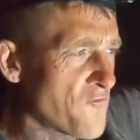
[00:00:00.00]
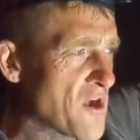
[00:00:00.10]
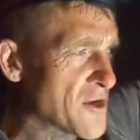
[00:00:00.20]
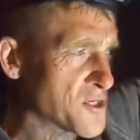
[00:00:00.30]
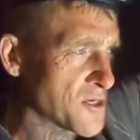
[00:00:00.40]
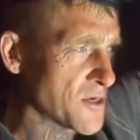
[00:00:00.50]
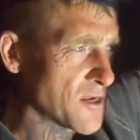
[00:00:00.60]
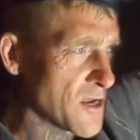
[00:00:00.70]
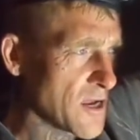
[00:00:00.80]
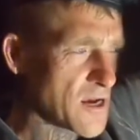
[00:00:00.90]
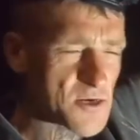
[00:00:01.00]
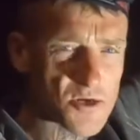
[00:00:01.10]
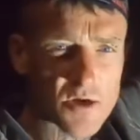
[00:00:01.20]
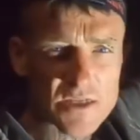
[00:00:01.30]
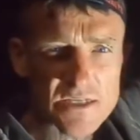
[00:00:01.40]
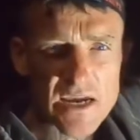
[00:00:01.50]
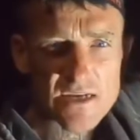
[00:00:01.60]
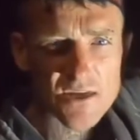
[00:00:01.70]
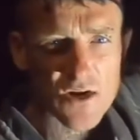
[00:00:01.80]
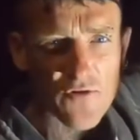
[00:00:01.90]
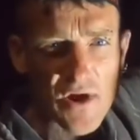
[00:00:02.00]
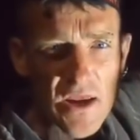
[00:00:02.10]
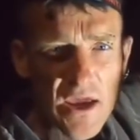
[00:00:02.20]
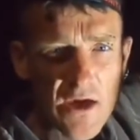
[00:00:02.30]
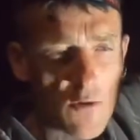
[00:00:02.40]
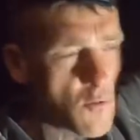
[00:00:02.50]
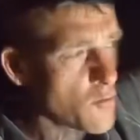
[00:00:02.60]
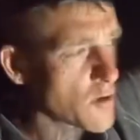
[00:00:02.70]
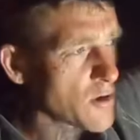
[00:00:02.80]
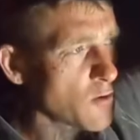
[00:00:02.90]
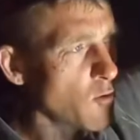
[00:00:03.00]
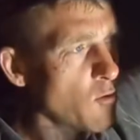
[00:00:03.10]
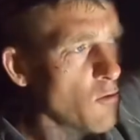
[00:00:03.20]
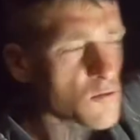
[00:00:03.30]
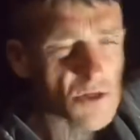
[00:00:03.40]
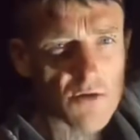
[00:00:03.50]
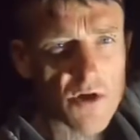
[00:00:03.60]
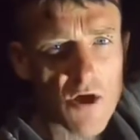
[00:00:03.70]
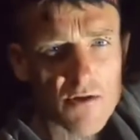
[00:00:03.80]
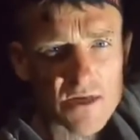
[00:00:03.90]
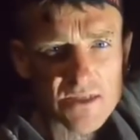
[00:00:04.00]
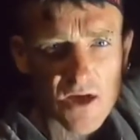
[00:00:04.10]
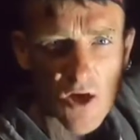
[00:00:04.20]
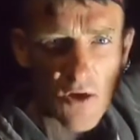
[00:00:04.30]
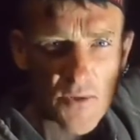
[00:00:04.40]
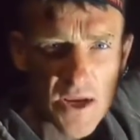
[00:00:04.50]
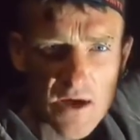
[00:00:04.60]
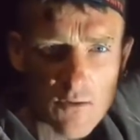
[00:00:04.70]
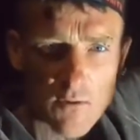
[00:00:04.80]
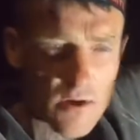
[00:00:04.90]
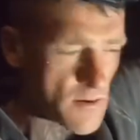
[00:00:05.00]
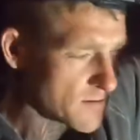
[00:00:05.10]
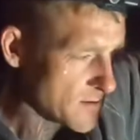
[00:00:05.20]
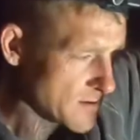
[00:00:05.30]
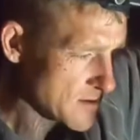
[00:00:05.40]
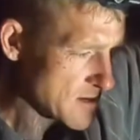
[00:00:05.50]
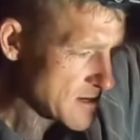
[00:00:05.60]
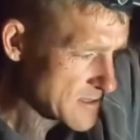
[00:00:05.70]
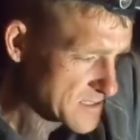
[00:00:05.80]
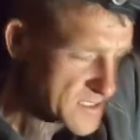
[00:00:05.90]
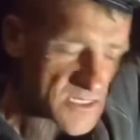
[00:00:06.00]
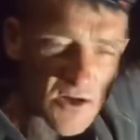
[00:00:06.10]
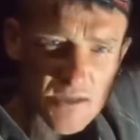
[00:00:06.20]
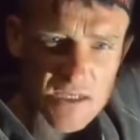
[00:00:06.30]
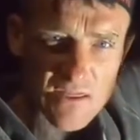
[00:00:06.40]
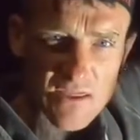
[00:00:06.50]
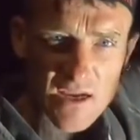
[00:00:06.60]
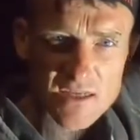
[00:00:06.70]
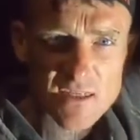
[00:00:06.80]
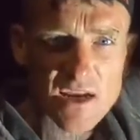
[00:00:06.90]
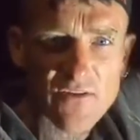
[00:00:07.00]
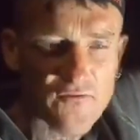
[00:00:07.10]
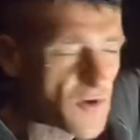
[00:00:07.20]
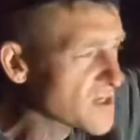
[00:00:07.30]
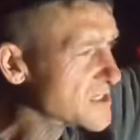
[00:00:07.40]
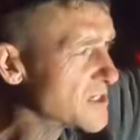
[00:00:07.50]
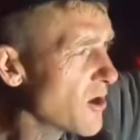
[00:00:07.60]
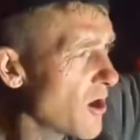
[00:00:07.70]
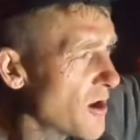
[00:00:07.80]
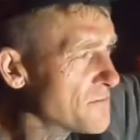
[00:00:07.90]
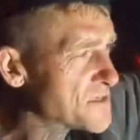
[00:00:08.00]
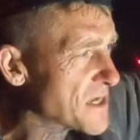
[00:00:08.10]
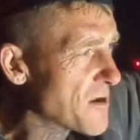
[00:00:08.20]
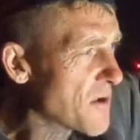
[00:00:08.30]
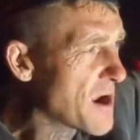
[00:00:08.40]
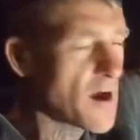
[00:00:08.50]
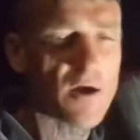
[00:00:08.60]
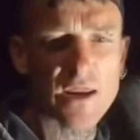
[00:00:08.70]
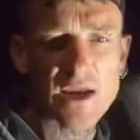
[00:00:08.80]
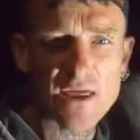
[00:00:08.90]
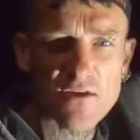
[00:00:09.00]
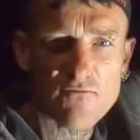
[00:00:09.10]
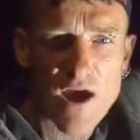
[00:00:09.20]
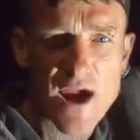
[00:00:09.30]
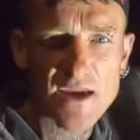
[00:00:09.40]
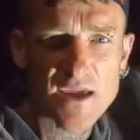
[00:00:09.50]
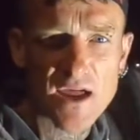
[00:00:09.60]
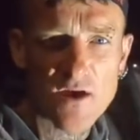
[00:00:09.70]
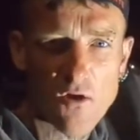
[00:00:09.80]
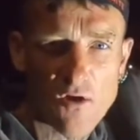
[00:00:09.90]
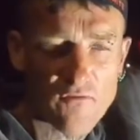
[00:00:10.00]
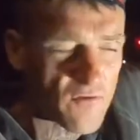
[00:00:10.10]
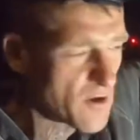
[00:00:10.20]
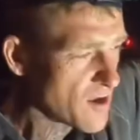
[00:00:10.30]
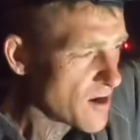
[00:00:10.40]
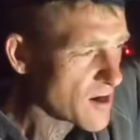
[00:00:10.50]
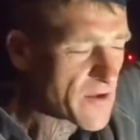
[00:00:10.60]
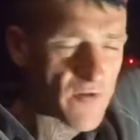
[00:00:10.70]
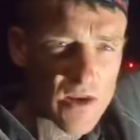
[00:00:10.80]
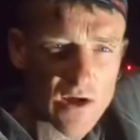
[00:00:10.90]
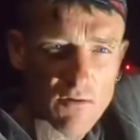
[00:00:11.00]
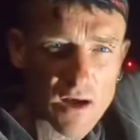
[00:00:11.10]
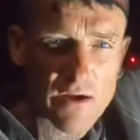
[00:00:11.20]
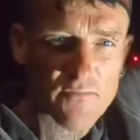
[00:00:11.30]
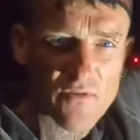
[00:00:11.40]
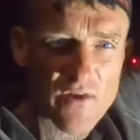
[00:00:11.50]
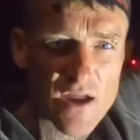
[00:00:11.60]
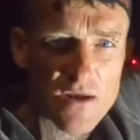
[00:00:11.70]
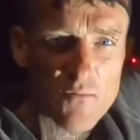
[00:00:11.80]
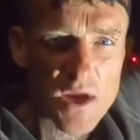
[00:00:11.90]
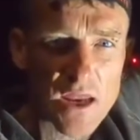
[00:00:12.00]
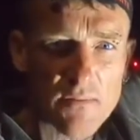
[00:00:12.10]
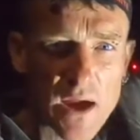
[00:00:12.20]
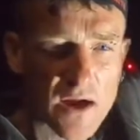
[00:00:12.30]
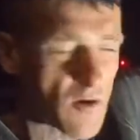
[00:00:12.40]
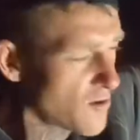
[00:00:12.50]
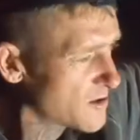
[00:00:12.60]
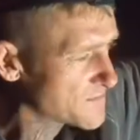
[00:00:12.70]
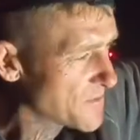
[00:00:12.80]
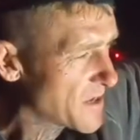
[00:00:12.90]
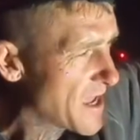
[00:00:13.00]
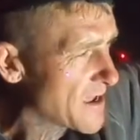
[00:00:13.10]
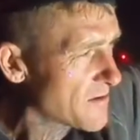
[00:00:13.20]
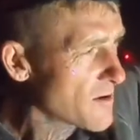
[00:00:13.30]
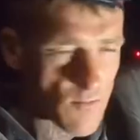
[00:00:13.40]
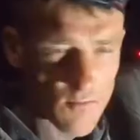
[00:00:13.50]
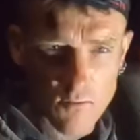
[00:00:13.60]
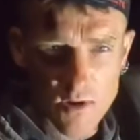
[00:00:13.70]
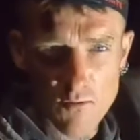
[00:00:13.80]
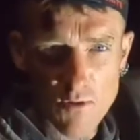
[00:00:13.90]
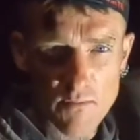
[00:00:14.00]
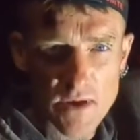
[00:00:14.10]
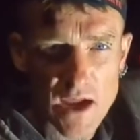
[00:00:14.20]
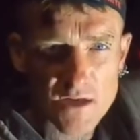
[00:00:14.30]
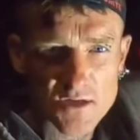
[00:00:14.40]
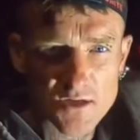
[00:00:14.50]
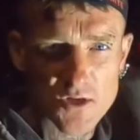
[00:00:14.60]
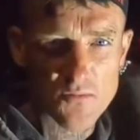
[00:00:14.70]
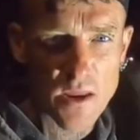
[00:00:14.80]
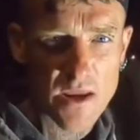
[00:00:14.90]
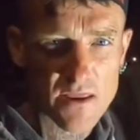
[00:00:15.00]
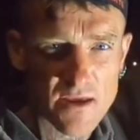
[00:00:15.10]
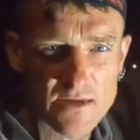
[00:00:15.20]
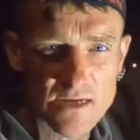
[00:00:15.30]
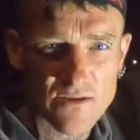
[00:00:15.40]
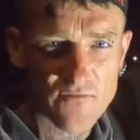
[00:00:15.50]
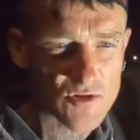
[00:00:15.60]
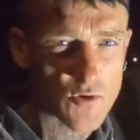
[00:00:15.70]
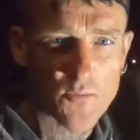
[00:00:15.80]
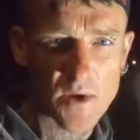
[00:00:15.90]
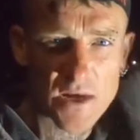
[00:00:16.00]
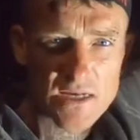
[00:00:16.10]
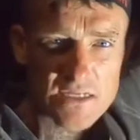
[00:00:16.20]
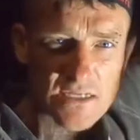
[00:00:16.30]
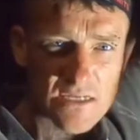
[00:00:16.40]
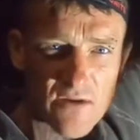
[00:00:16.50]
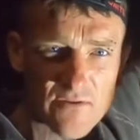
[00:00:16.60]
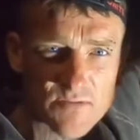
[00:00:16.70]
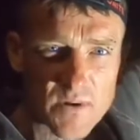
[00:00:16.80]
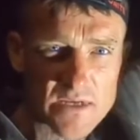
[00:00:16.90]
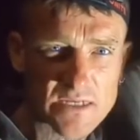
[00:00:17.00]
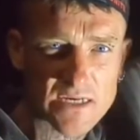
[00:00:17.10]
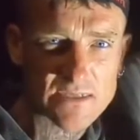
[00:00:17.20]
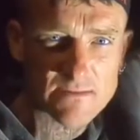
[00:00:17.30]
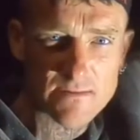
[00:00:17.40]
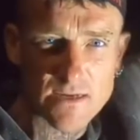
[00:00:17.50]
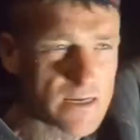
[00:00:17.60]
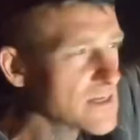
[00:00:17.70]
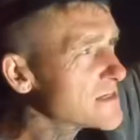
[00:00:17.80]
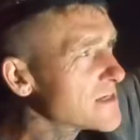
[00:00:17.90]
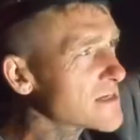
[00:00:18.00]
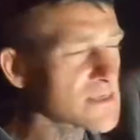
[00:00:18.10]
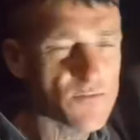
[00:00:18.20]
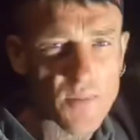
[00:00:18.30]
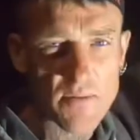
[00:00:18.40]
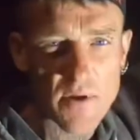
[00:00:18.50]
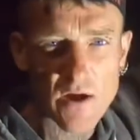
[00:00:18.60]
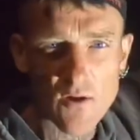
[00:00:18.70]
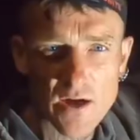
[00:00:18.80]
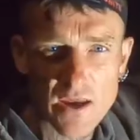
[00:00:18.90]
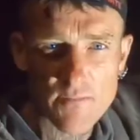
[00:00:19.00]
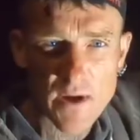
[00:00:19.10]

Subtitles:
fish, and as you can see, it's a green eel, or also known as the common eel. Disgusting things these, full of slime. So I'm gonna get the rag, get it off. I'll give you a little glimpse of it, and then we'll get it back, guys. But yeah, we don't want to be catching too many of these, that's for sure, but at least it's another species. So let's get some bait back on, get it